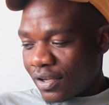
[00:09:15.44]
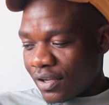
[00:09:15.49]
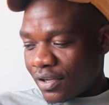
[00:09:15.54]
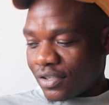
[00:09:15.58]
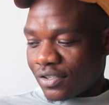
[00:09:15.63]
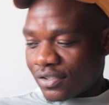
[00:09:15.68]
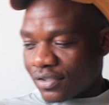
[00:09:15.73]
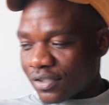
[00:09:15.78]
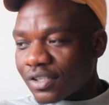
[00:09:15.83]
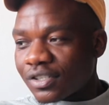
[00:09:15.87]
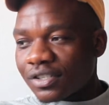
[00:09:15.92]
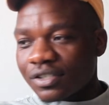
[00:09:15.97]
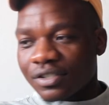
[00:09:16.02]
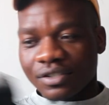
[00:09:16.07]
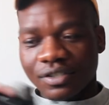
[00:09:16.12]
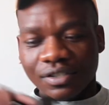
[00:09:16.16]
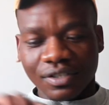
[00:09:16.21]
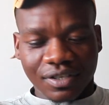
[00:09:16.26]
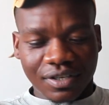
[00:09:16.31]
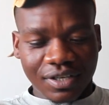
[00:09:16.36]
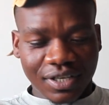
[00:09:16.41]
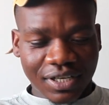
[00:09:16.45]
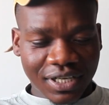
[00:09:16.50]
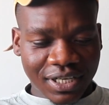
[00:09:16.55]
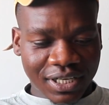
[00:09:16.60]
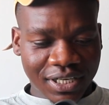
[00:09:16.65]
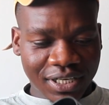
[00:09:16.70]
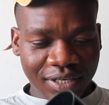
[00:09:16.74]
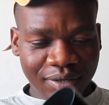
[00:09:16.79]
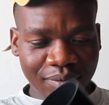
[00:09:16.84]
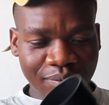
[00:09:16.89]
So
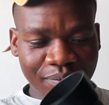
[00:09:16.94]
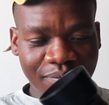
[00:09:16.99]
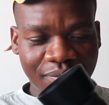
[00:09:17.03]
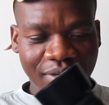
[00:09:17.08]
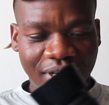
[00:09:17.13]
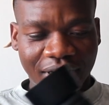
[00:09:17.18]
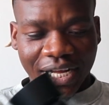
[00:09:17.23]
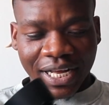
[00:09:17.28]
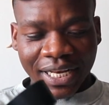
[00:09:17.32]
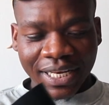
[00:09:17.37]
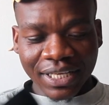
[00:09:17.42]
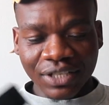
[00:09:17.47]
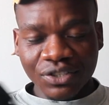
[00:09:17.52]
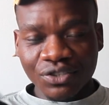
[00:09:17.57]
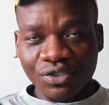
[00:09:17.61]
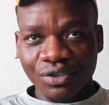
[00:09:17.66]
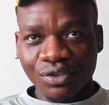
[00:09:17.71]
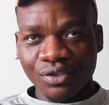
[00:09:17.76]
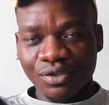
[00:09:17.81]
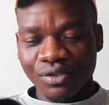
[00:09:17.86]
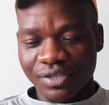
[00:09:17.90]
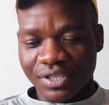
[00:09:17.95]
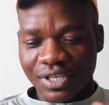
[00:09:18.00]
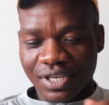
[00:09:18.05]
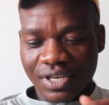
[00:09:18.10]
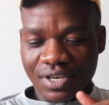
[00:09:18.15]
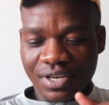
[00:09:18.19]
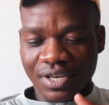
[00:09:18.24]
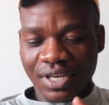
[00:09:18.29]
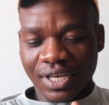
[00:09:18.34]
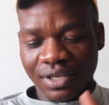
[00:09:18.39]
I like to use
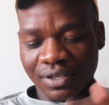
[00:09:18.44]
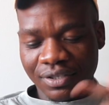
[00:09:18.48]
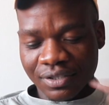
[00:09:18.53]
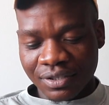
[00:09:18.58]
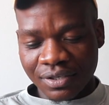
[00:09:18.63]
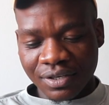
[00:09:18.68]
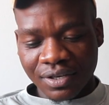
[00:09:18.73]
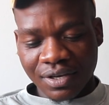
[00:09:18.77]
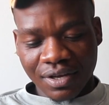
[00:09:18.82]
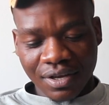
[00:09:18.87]
Nikon.